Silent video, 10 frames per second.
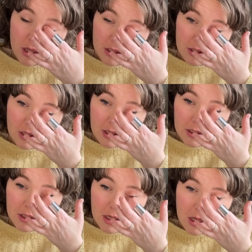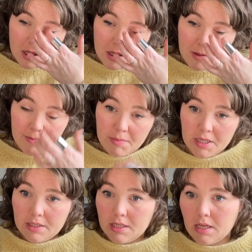yarn, but
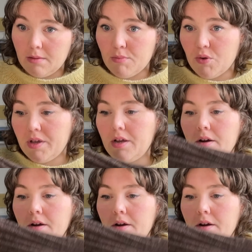it's a mohair